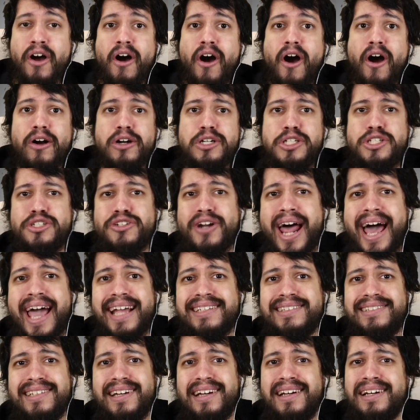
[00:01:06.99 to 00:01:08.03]
are trying
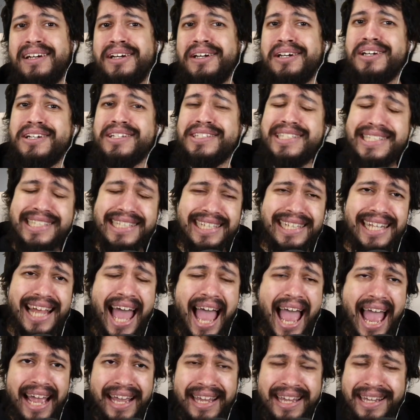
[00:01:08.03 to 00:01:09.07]
to
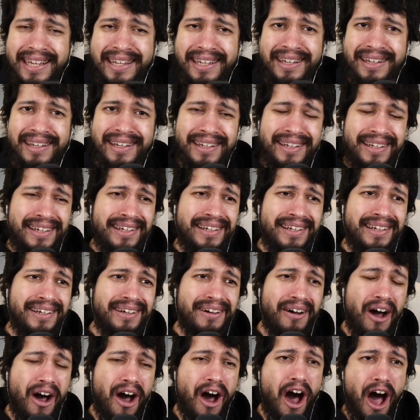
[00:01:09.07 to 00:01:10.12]
slack
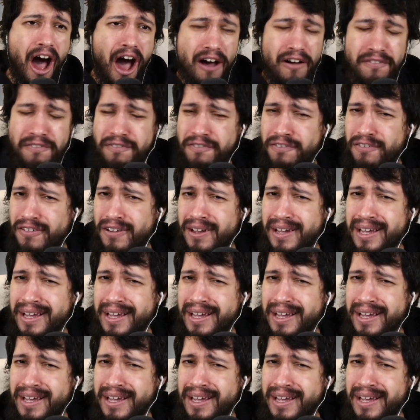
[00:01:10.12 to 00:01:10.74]
off